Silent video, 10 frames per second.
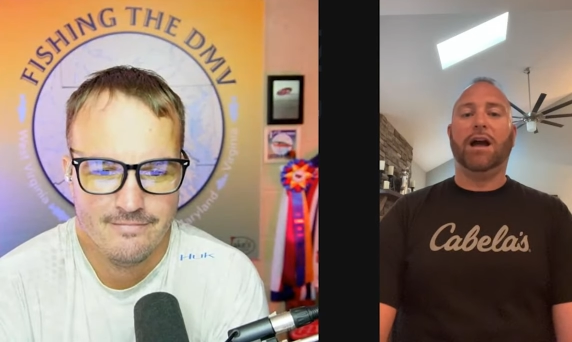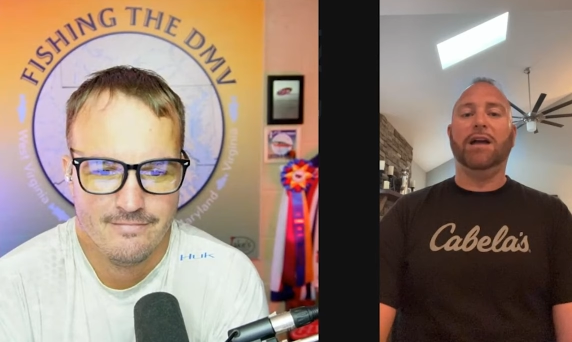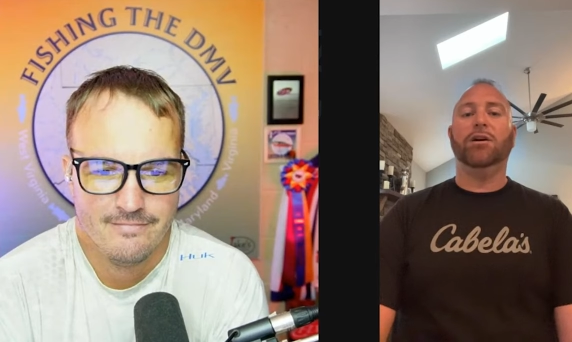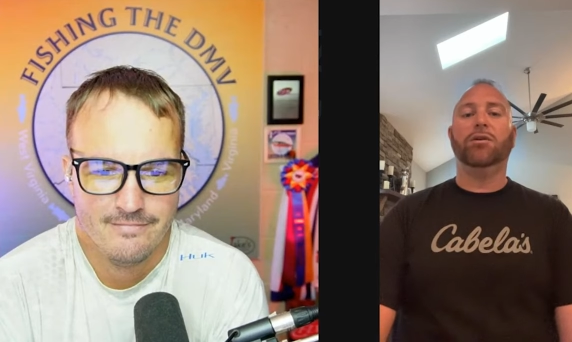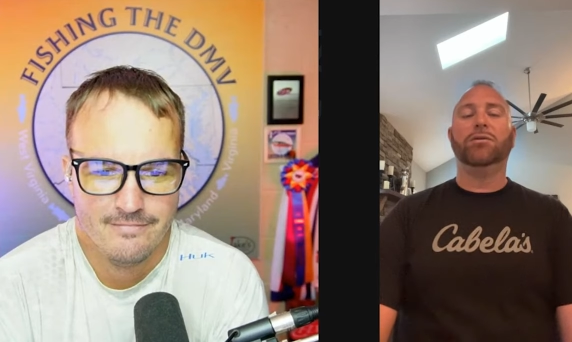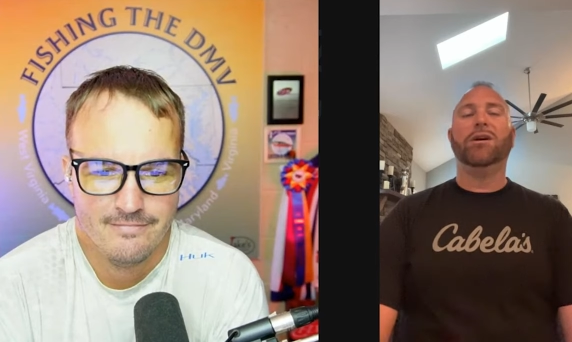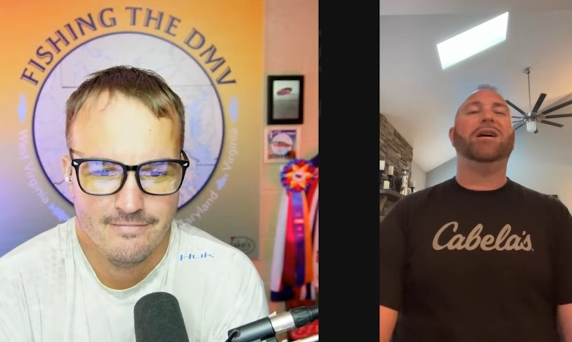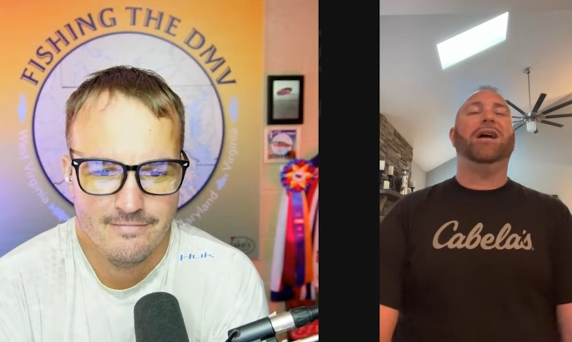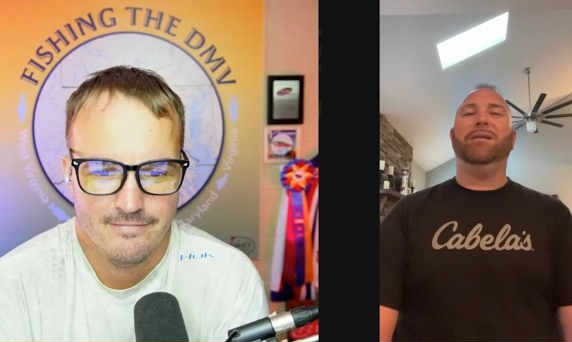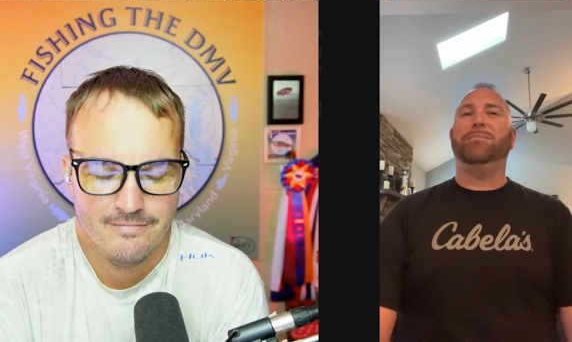Speaker 1: I know
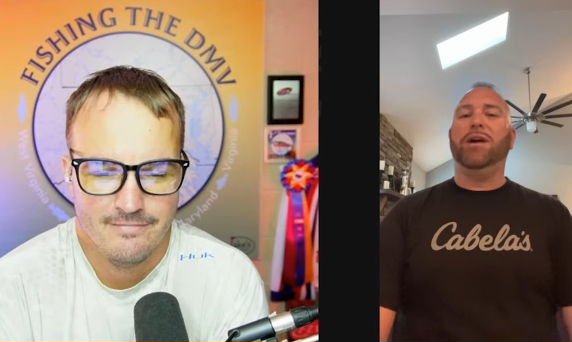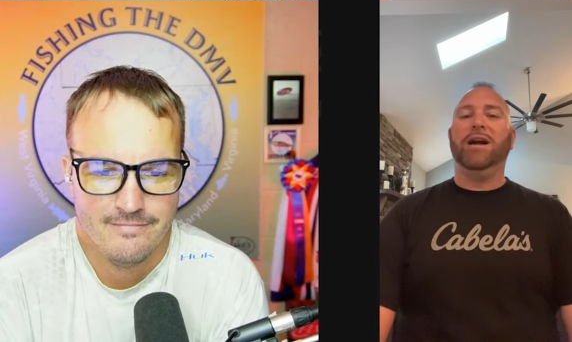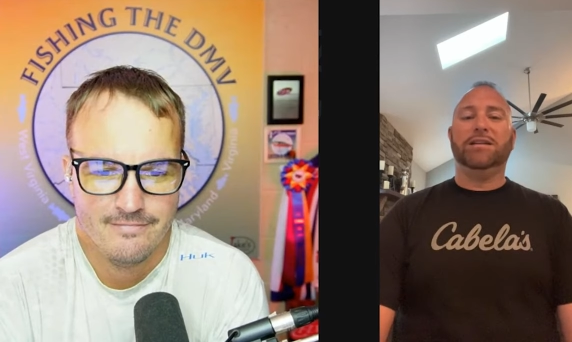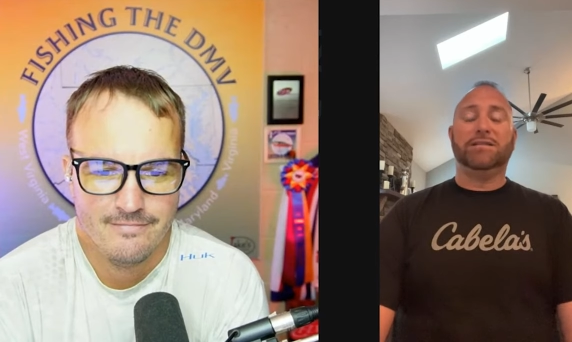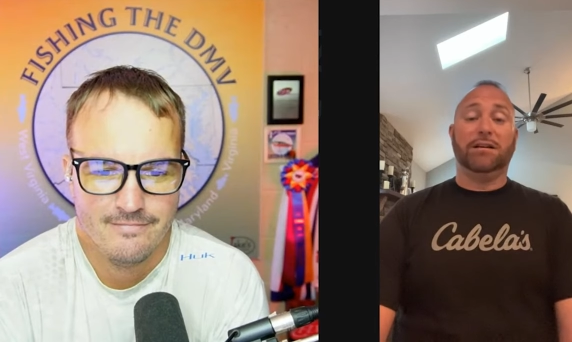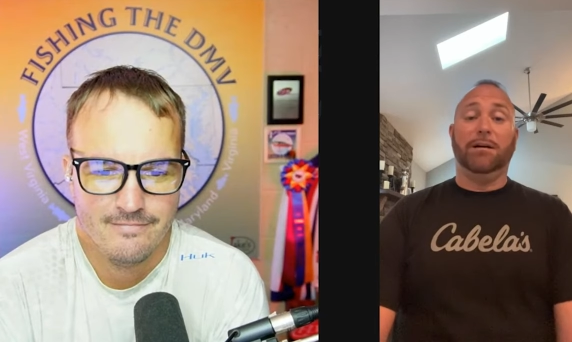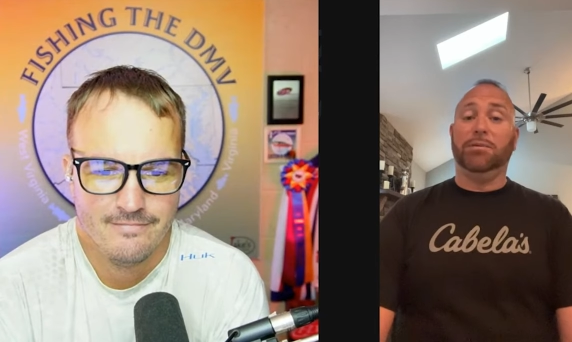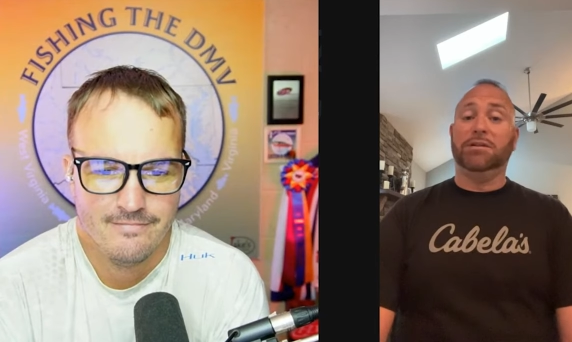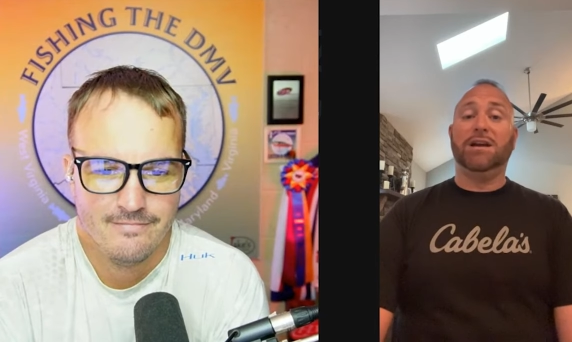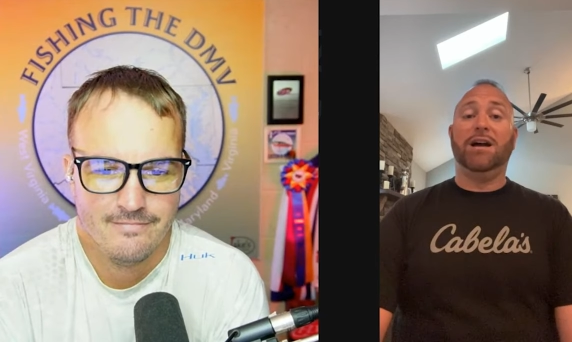in practice a
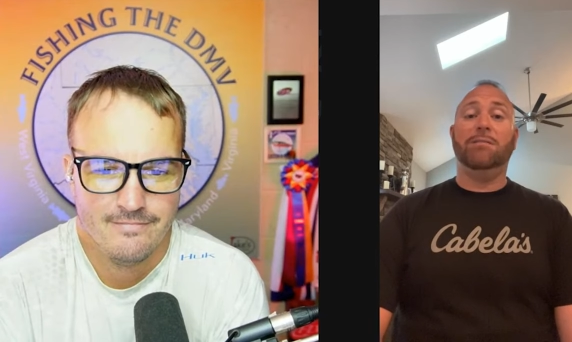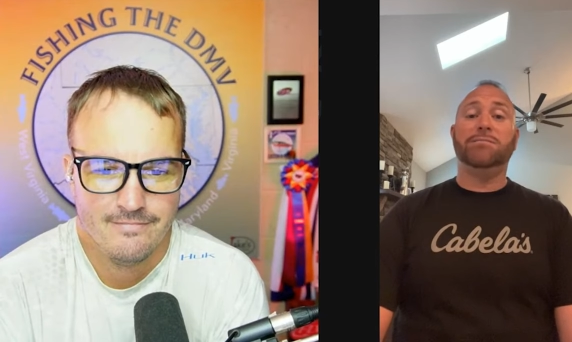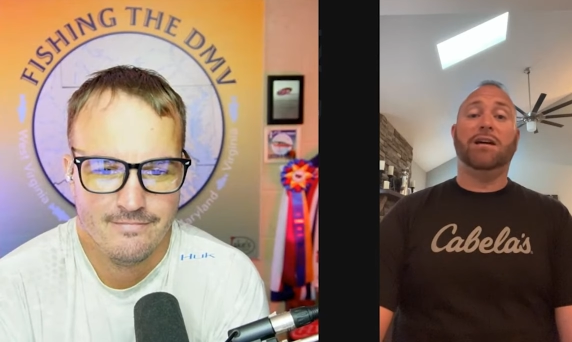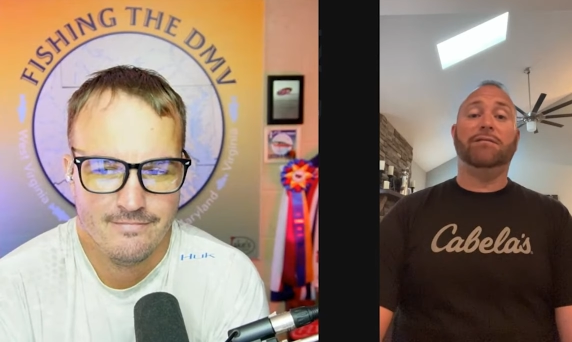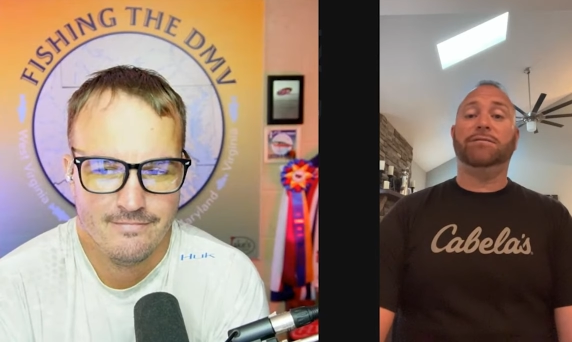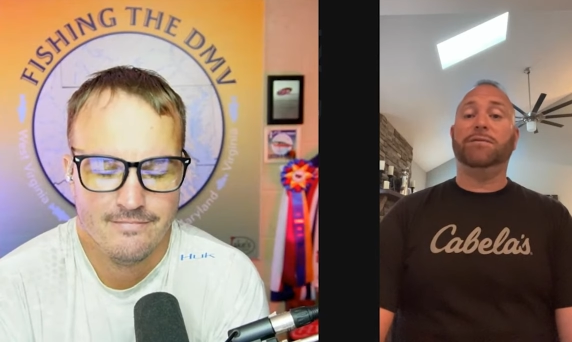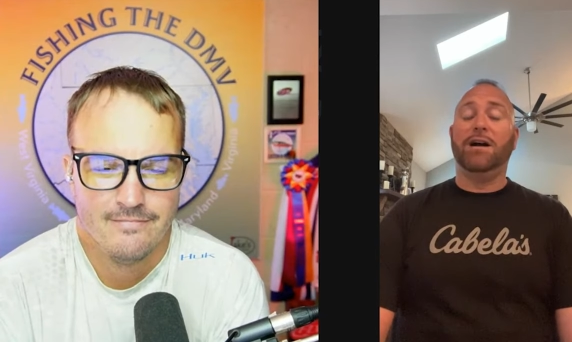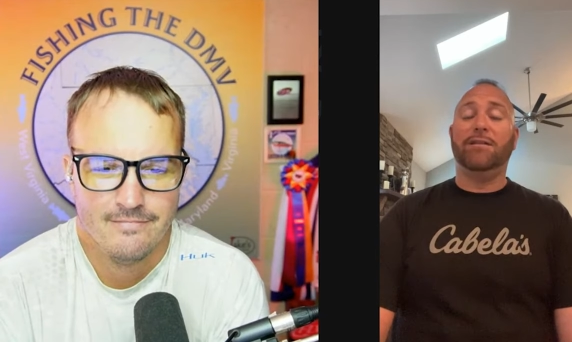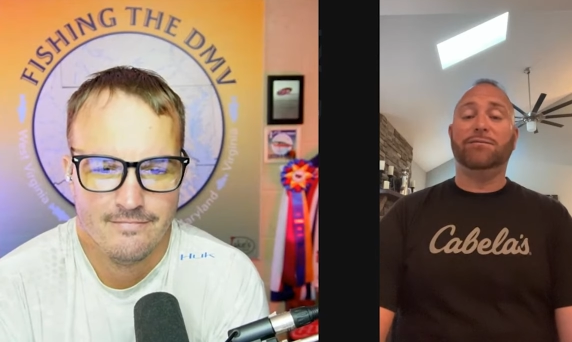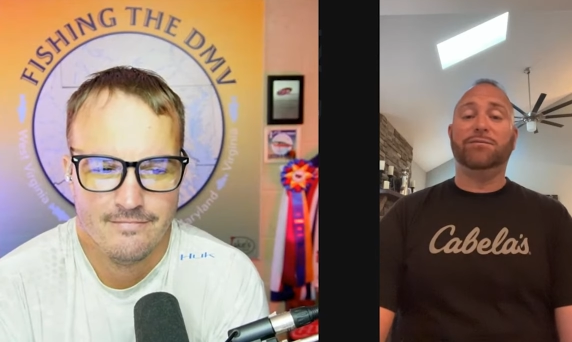couple of times I've
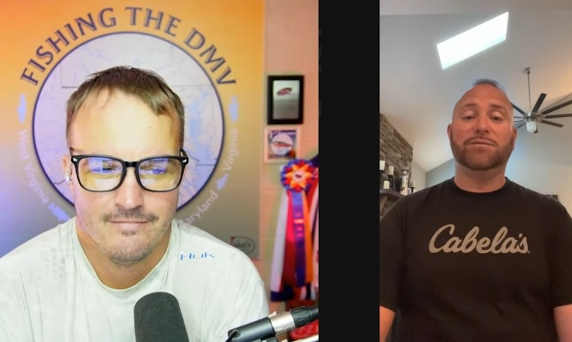I've